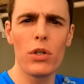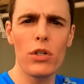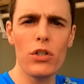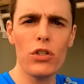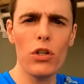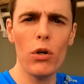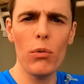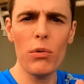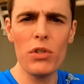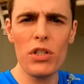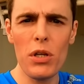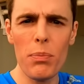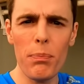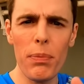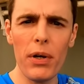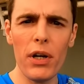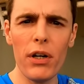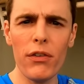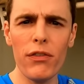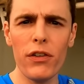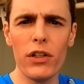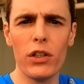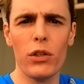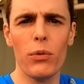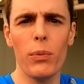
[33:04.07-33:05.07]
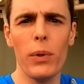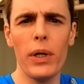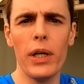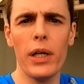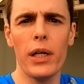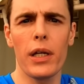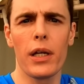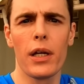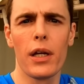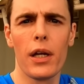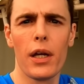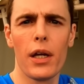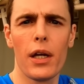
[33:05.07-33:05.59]
It's always the perfect
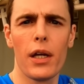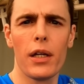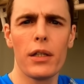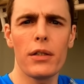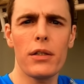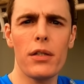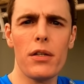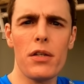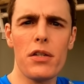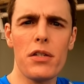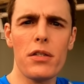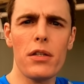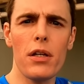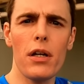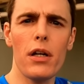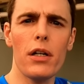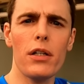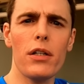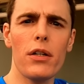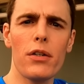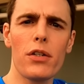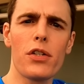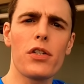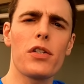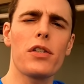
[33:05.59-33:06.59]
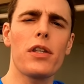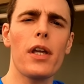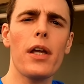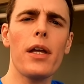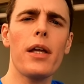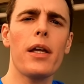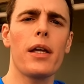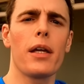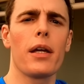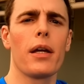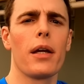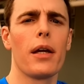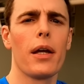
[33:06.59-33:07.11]
way to start your
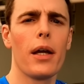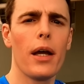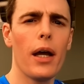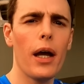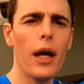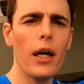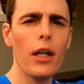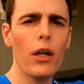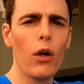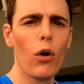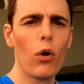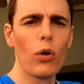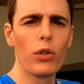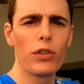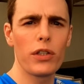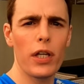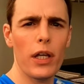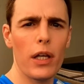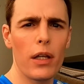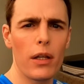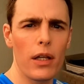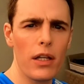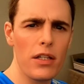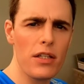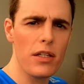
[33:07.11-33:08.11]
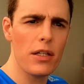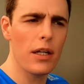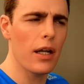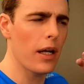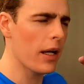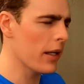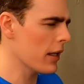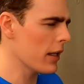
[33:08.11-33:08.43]
stay in a hotel, isn't it?